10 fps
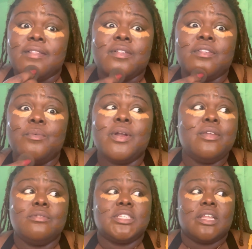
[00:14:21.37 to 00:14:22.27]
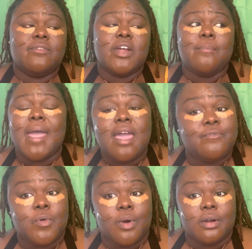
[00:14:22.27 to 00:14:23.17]
So what are you still over here mad
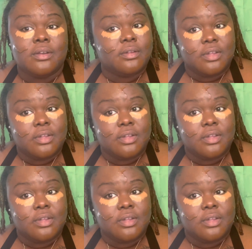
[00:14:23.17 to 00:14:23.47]
for?